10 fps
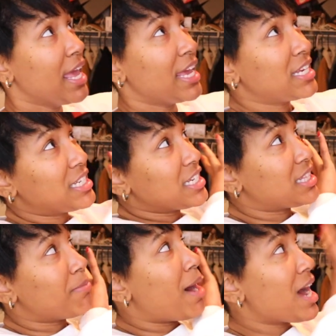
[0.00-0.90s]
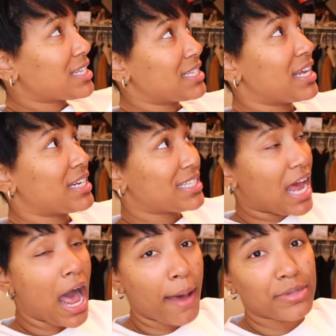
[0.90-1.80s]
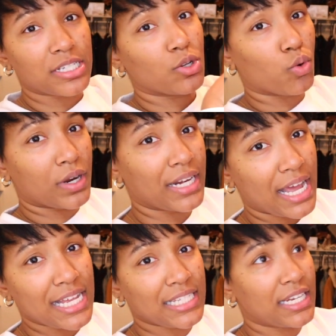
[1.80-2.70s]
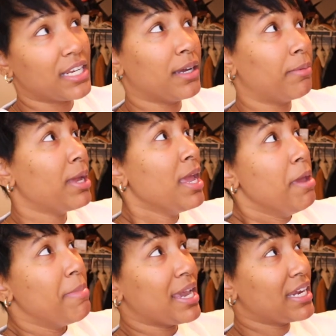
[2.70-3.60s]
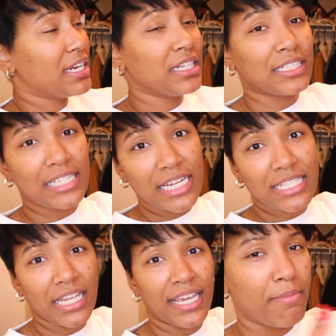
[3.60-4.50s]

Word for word: is just the boxes at the top, just organizing them, making it look decent.